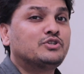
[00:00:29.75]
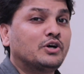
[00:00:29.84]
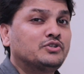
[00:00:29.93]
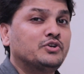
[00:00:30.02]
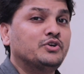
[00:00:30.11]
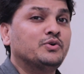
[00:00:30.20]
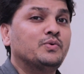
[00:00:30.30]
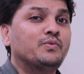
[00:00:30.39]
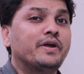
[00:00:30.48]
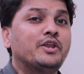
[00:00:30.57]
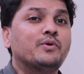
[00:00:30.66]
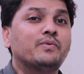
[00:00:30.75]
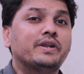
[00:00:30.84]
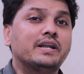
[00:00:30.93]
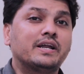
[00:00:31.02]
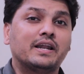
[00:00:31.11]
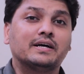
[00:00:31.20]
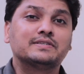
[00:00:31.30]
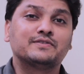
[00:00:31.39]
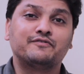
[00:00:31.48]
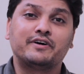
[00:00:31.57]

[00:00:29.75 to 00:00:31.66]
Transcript: taught to you when you were in class